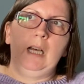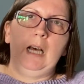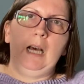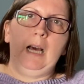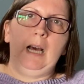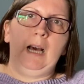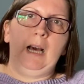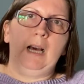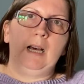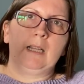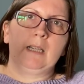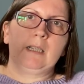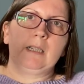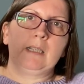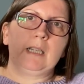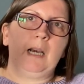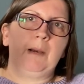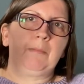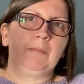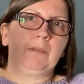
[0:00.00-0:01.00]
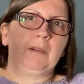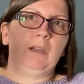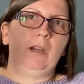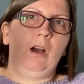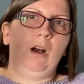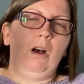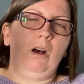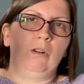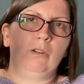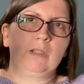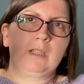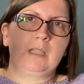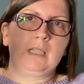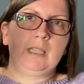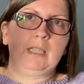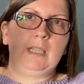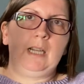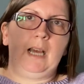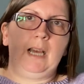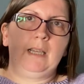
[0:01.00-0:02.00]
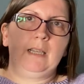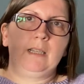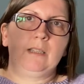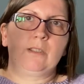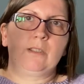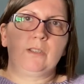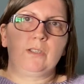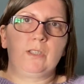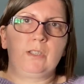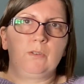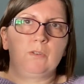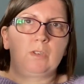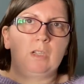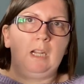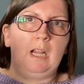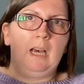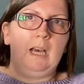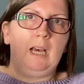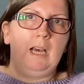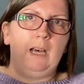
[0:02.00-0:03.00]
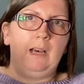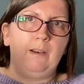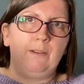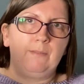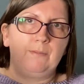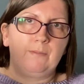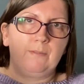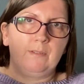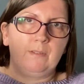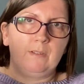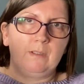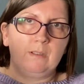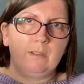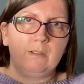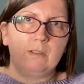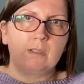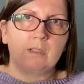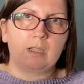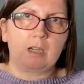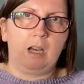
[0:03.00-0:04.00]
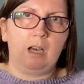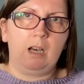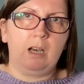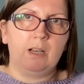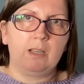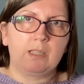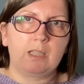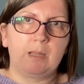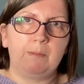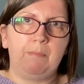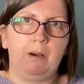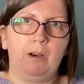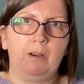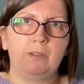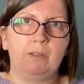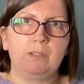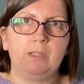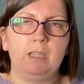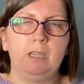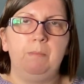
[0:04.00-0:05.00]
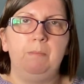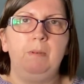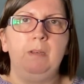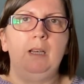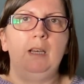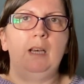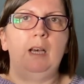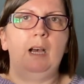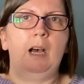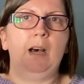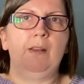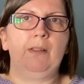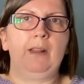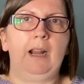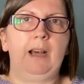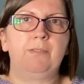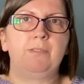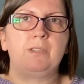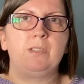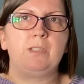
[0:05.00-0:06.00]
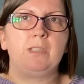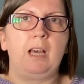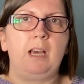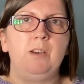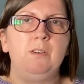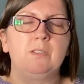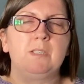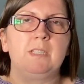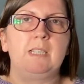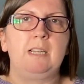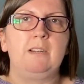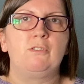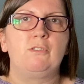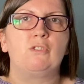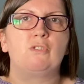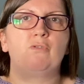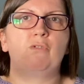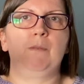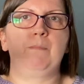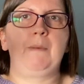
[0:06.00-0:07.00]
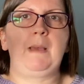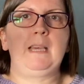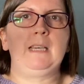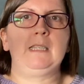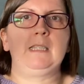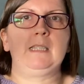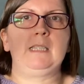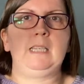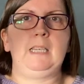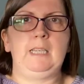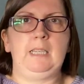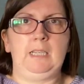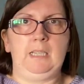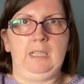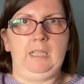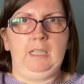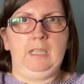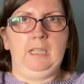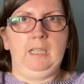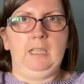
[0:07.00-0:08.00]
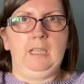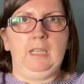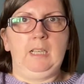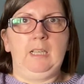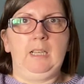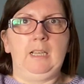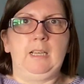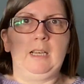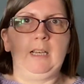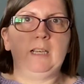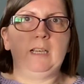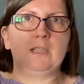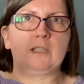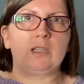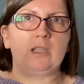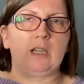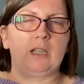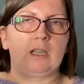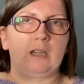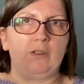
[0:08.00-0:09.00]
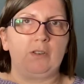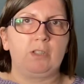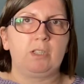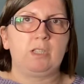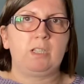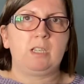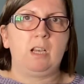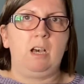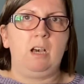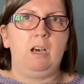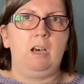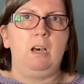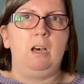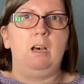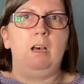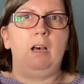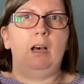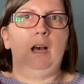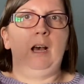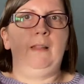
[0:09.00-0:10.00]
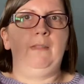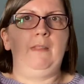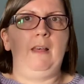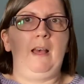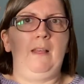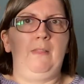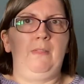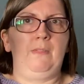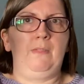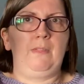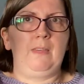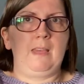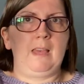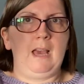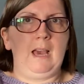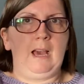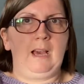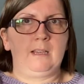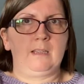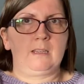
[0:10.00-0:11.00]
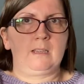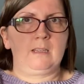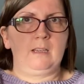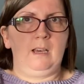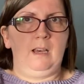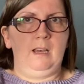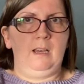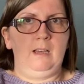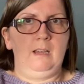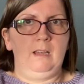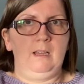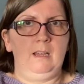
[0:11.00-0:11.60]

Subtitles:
and I'm going to alternate, so it's going to have stars at the bottom, and then after those, instead of just repeating, it's going to go the star and then the anchor